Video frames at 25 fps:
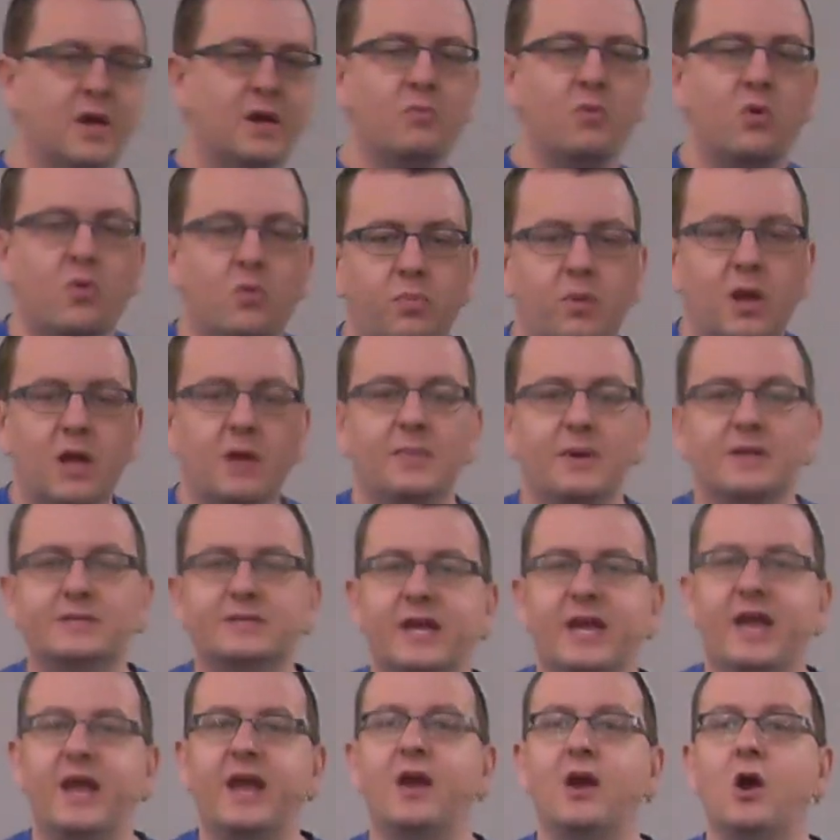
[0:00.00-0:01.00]
replied by
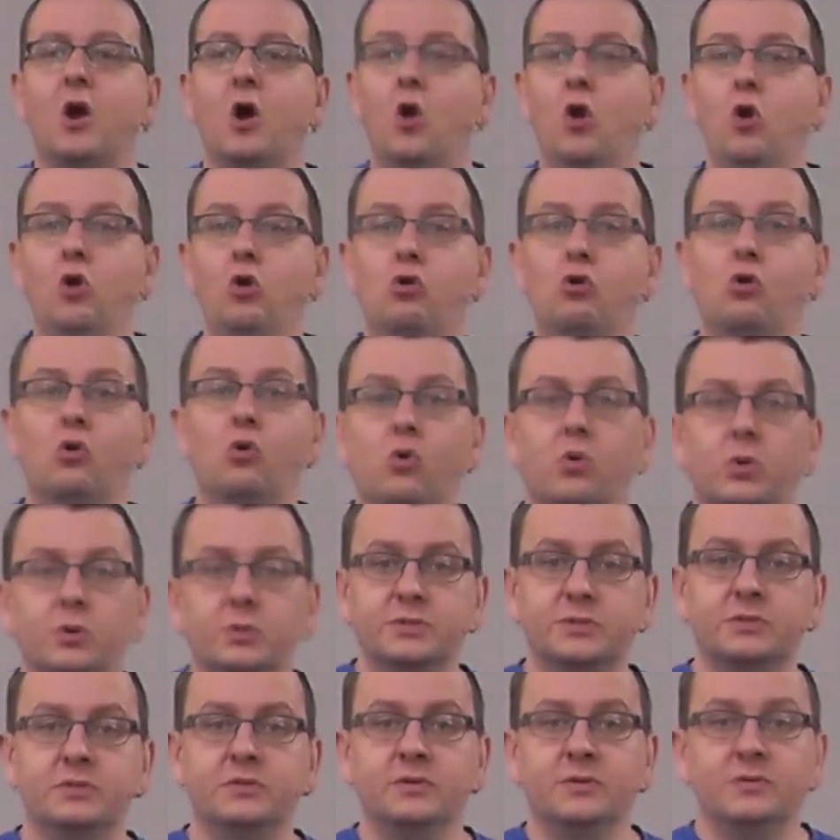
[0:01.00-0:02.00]
saying, Lord,
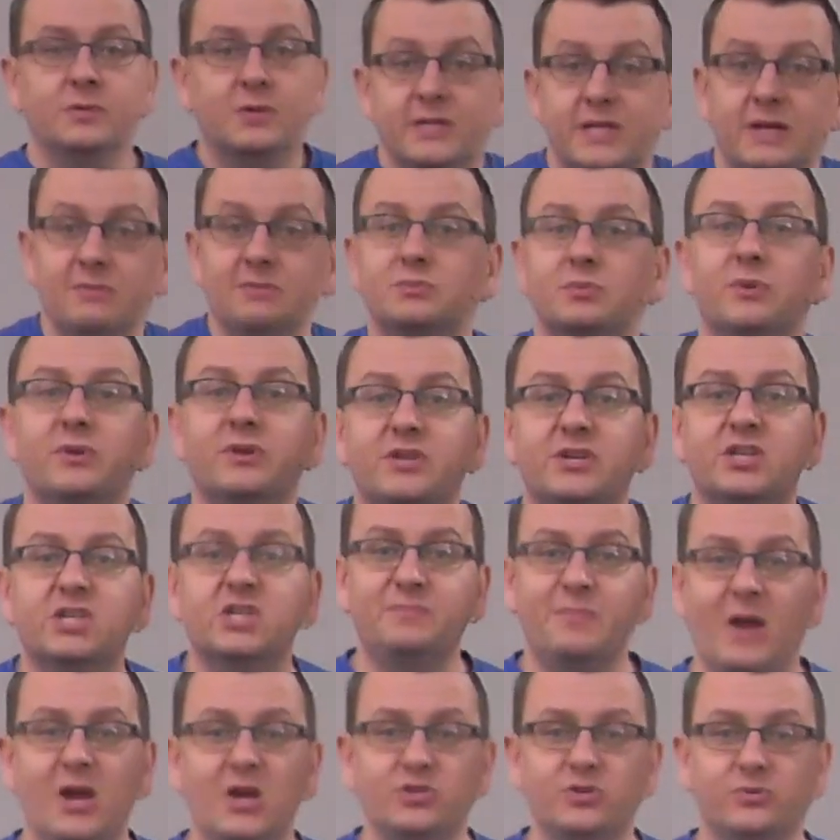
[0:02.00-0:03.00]
because that was one of the
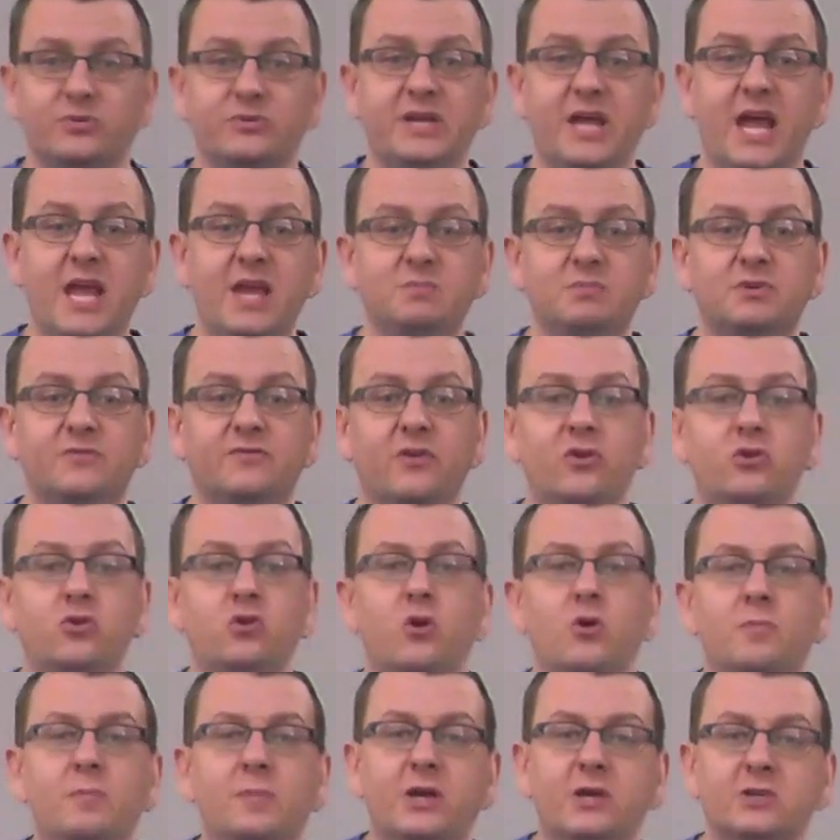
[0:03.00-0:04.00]
special names for
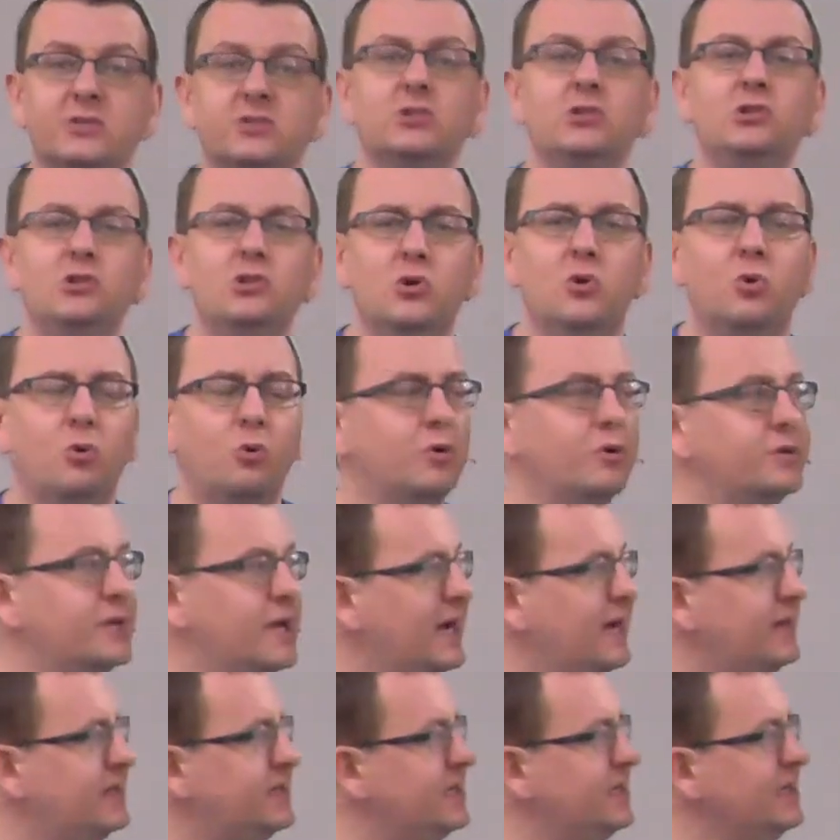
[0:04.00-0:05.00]
God, because Lord
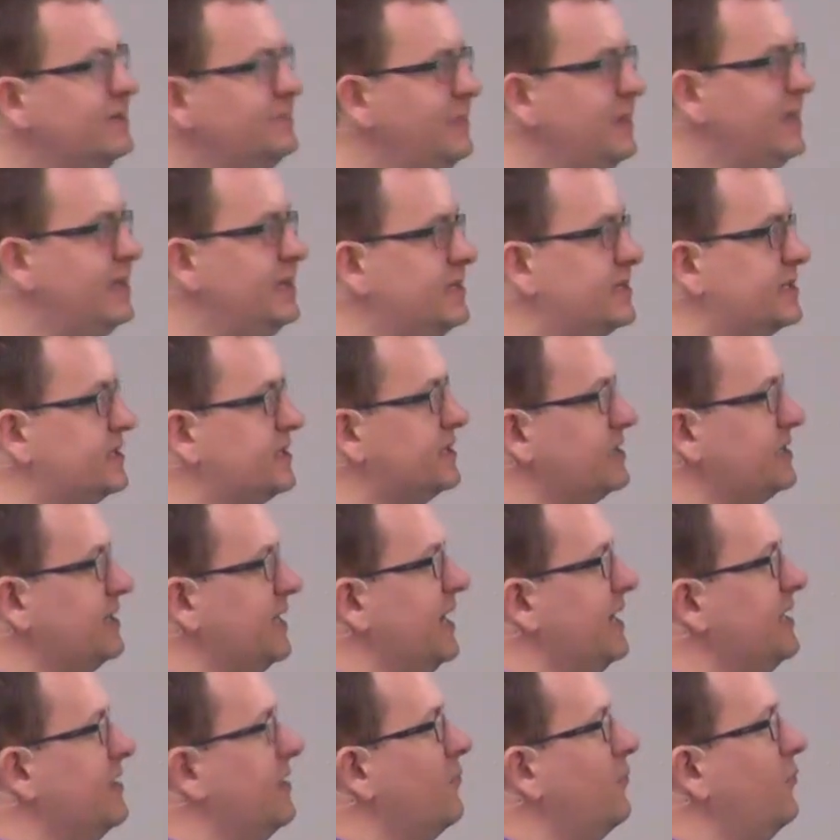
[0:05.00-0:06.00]
actually means to
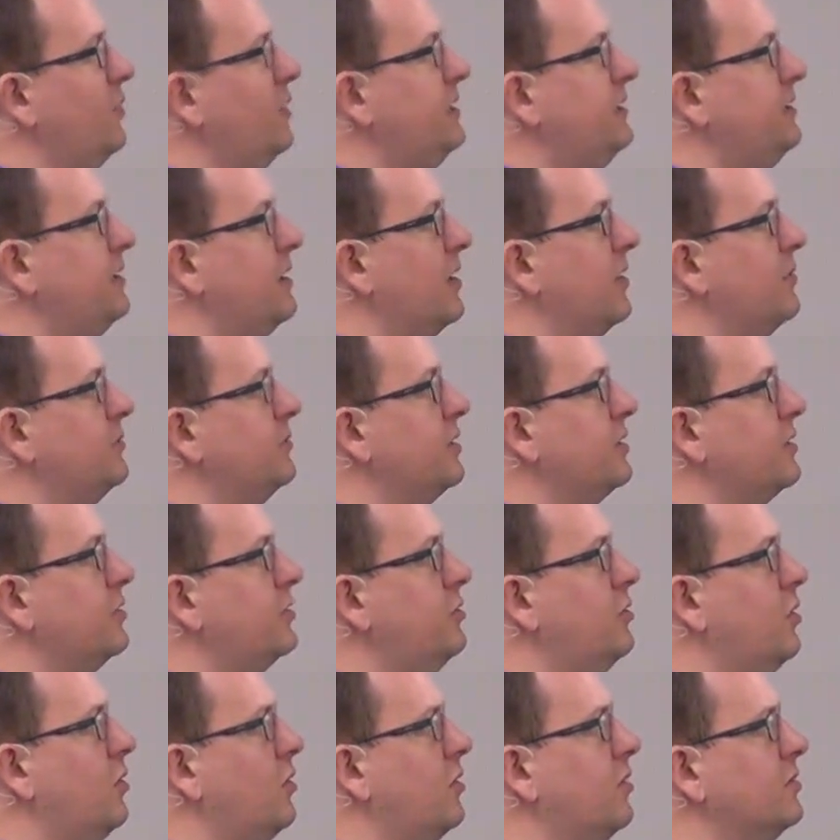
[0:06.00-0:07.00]
say that we know that
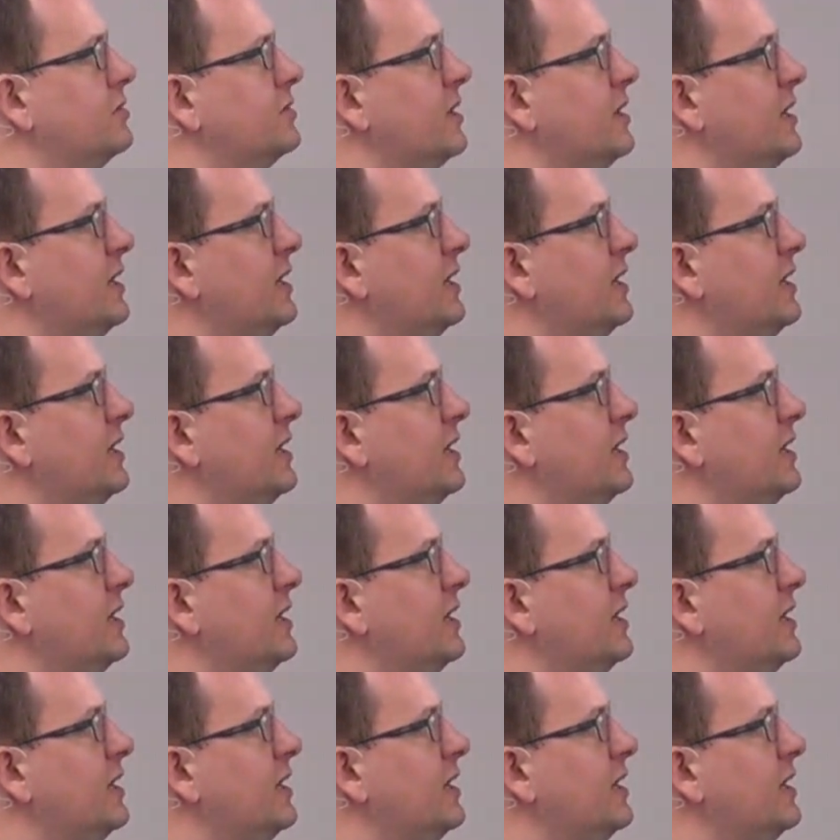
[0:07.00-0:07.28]
God